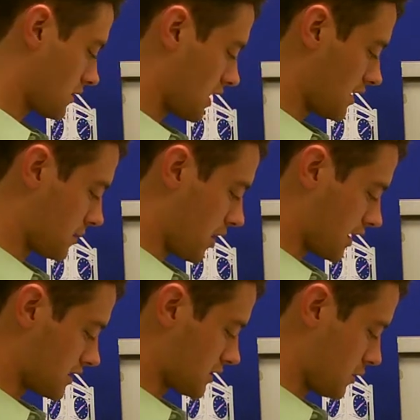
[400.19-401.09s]
on the
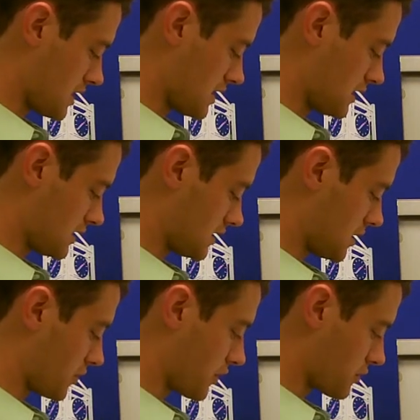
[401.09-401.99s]
practice quiz,
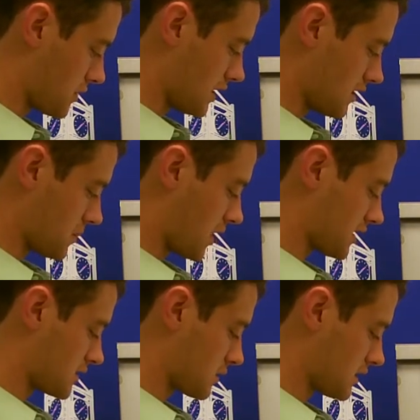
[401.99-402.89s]
number 3 on the
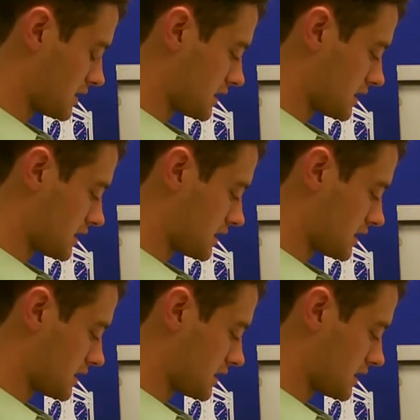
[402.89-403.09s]
practice quiz,